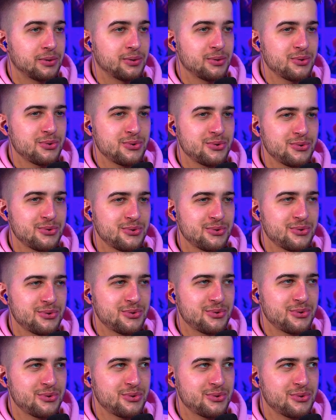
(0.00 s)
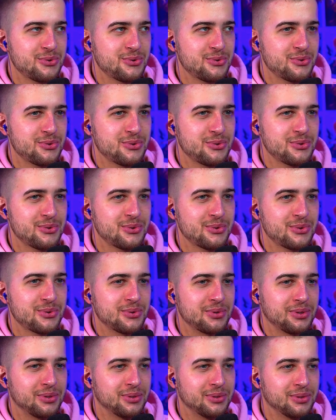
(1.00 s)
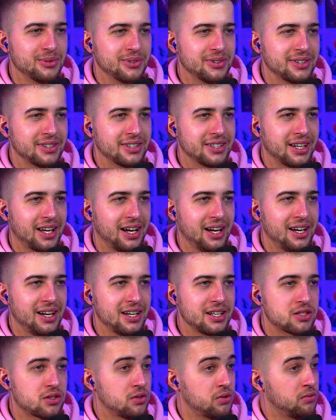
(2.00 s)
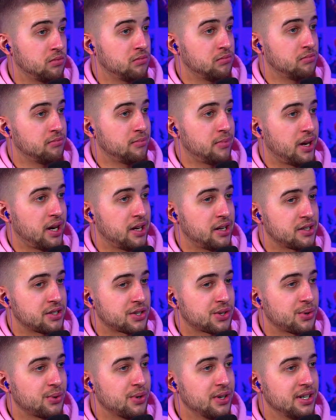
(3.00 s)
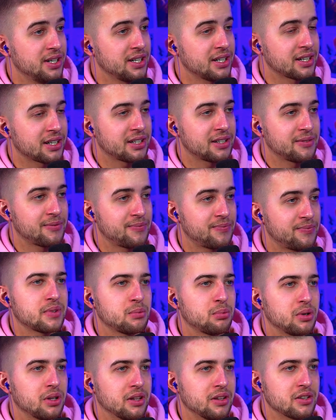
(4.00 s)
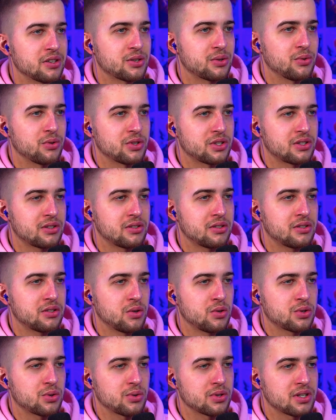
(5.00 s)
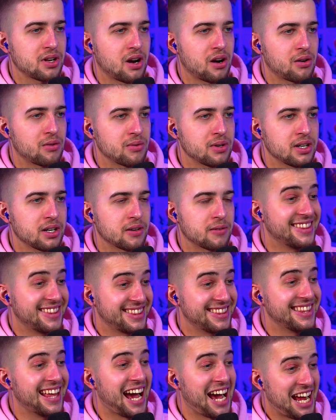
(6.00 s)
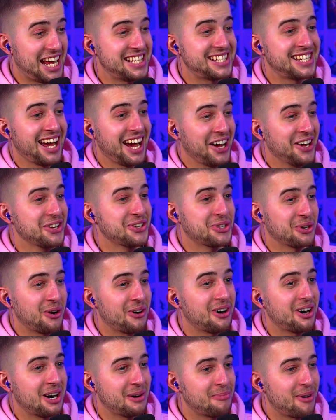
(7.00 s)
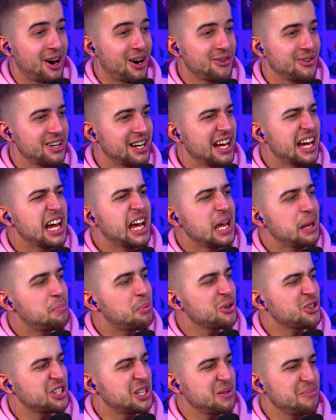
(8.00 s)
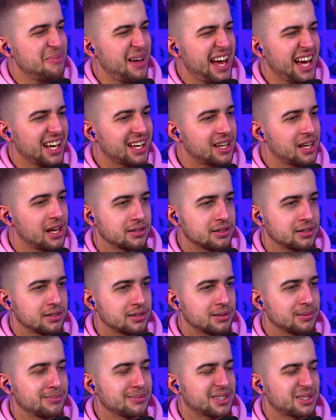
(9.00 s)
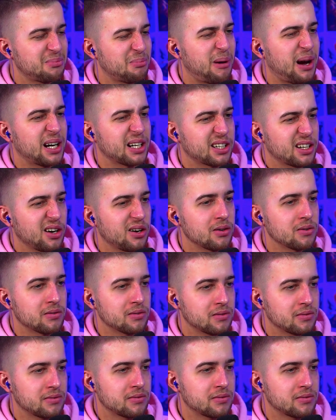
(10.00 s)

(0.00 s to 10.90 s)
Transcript: Ooh. Nice. Man, it's quick. Oh, the sword, two sword style already. That's our Zoro, bro. He pushed him back. It's my goat.